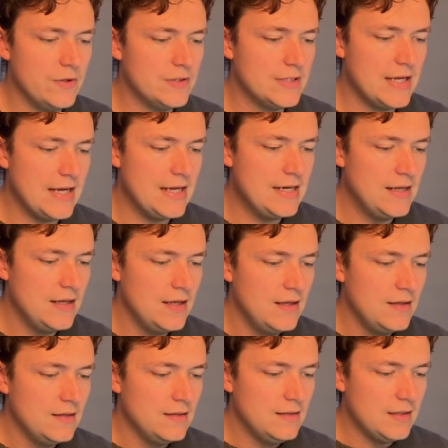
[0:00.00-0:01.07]
side
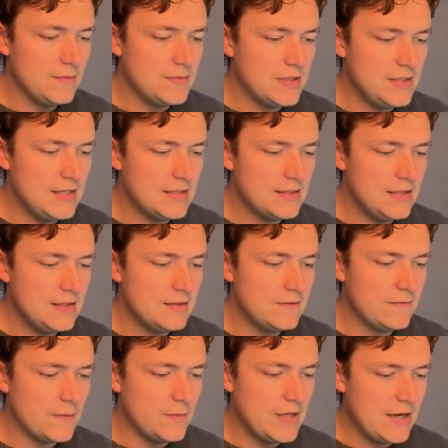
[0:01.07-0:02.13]
times the distance
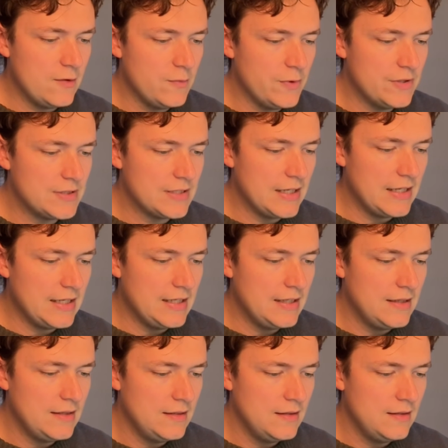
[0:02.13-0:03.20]
from the output side,
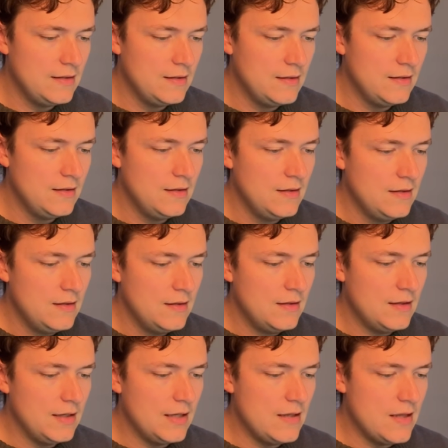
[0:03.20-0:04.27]

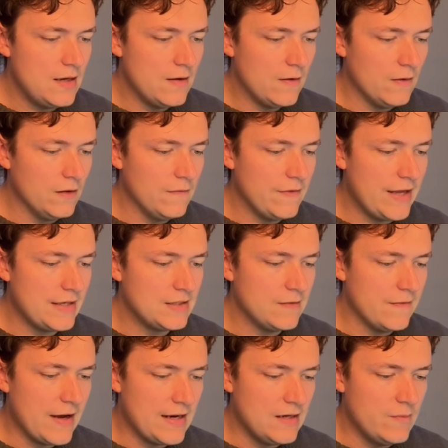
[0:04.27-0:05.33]
and then all of that
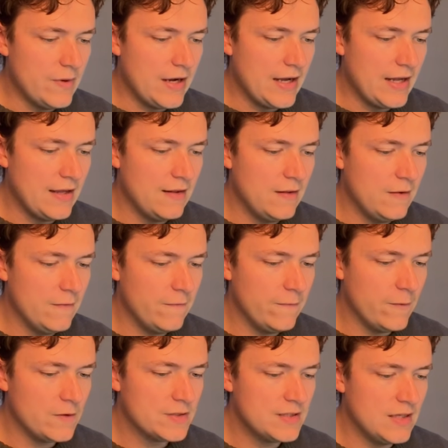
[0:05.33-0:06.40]
divided by the
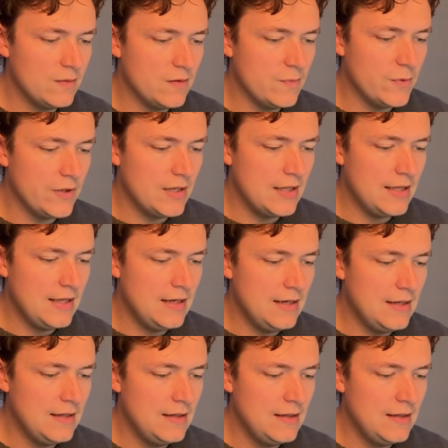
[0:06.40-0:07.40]
force that we put in